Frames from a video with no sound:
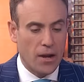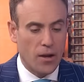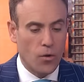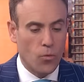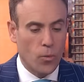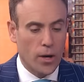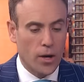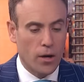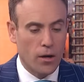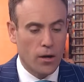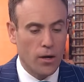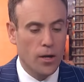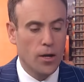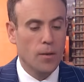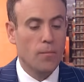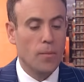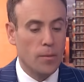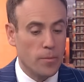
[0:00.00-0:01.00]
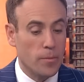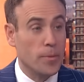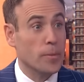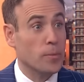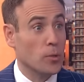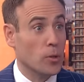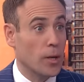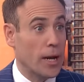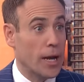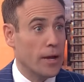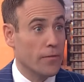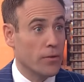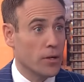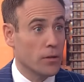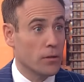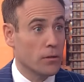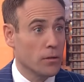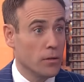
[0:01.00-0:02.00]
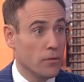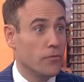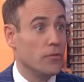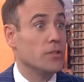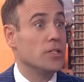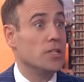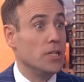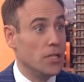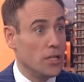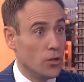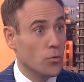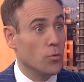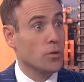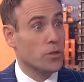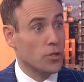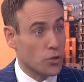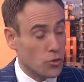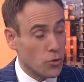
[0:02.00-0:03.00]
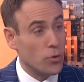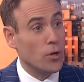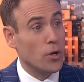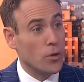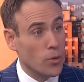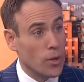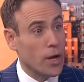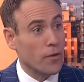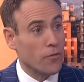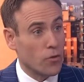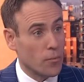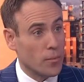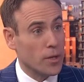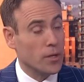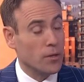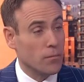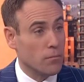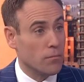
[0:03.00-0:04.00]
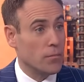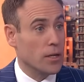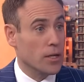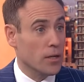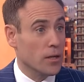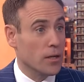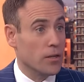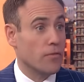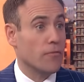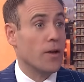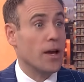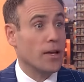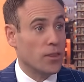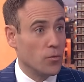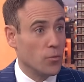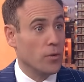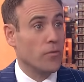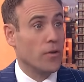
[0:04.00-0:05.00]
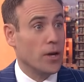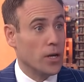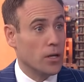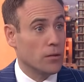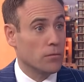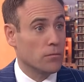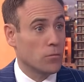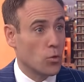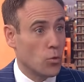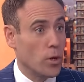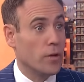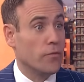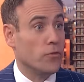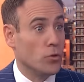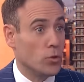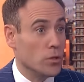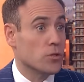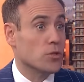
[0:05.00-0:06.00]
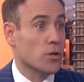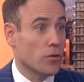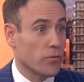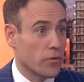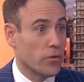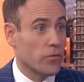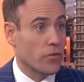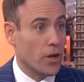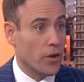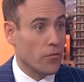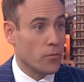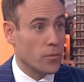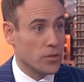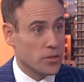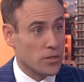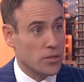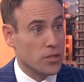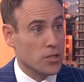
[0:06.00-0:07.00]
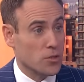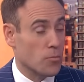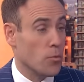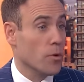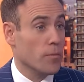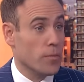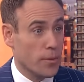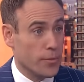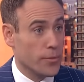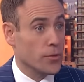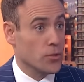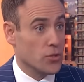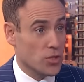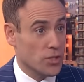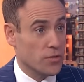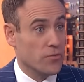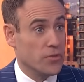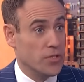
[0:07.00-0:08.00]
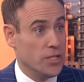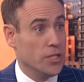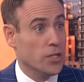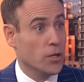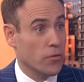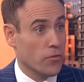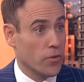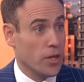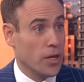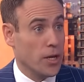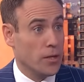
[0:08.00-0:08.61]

Canada, where maybe people are having fatigue with the Trudeau government, the fact that we've had quite a few Conservative governments at this point, maybe there's just fatigue